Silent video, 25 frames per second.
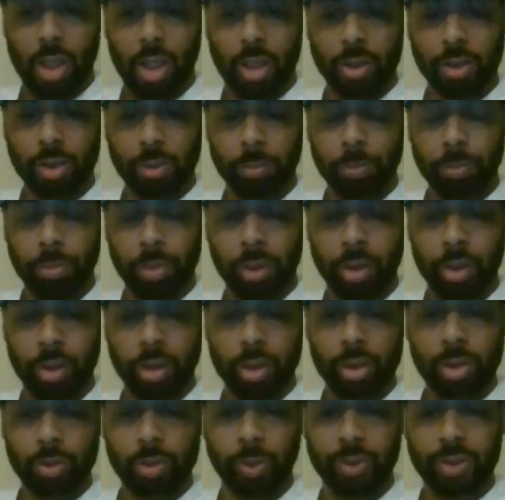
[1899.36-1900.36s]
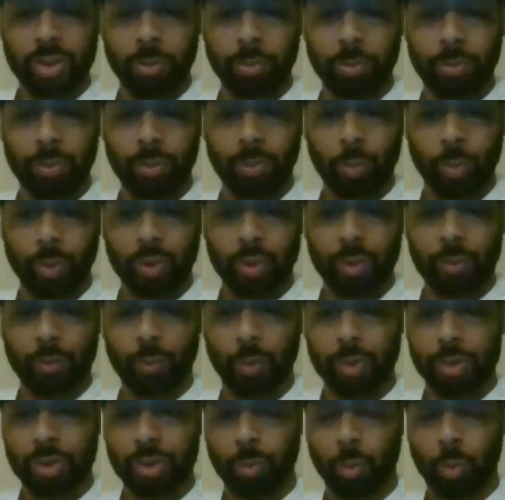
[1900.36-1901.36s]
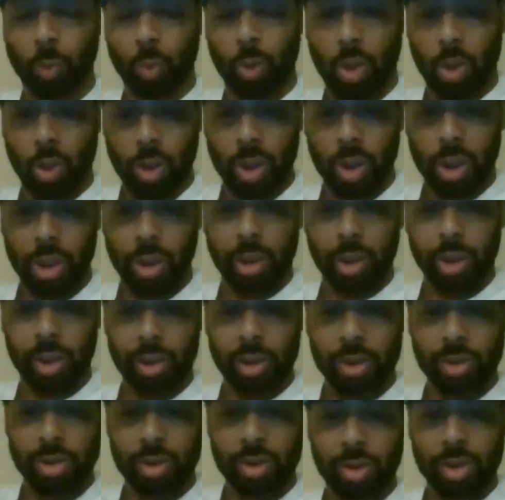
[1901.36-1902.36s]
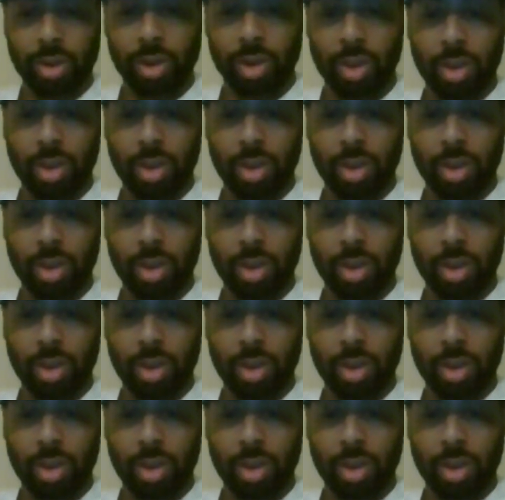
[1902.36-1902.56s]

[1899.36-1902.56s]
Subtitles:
some beers with some raw eggs,